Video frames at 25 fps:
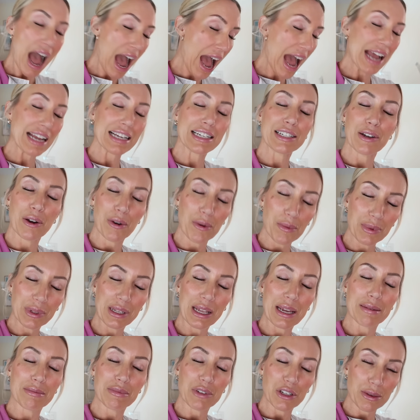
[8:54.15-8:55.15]
I don't
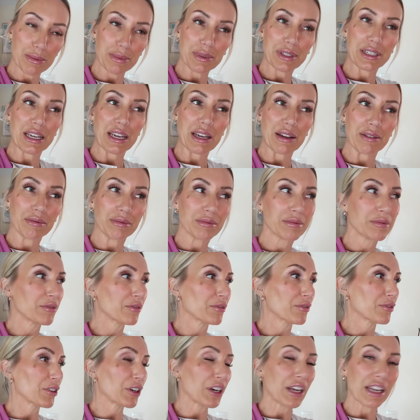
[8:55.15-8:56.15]
blame Gypsy
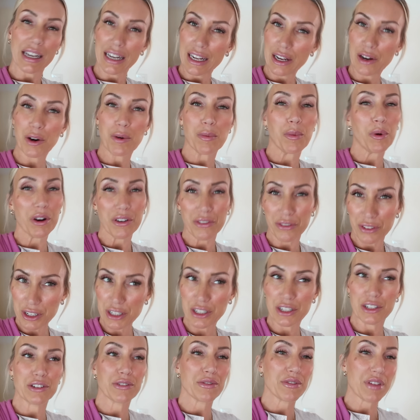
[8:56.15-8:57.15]
for getting her
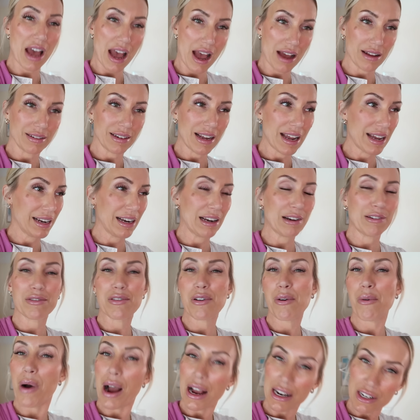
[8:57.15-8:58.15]
boyfriend to do that. And I don't
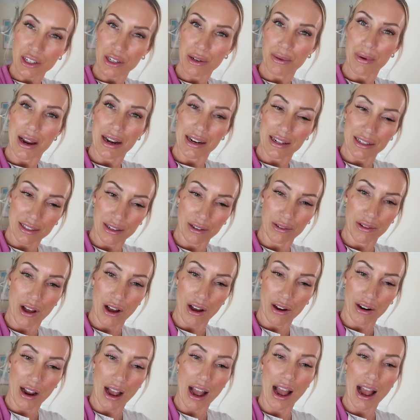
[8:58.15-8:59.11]
know why she waited so long.